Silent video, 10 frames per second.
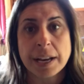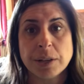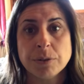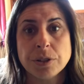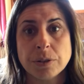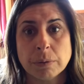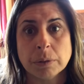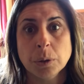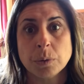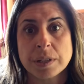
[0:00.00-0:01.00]
you to,
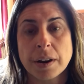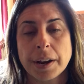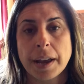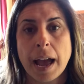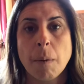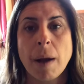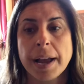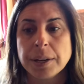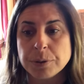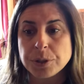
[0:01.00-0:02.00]
I
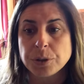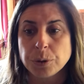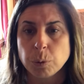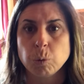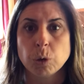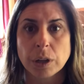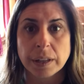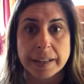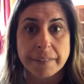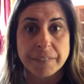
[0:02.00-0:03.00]
want you to
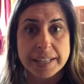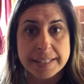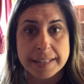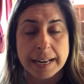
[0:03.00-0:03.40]
really investigate.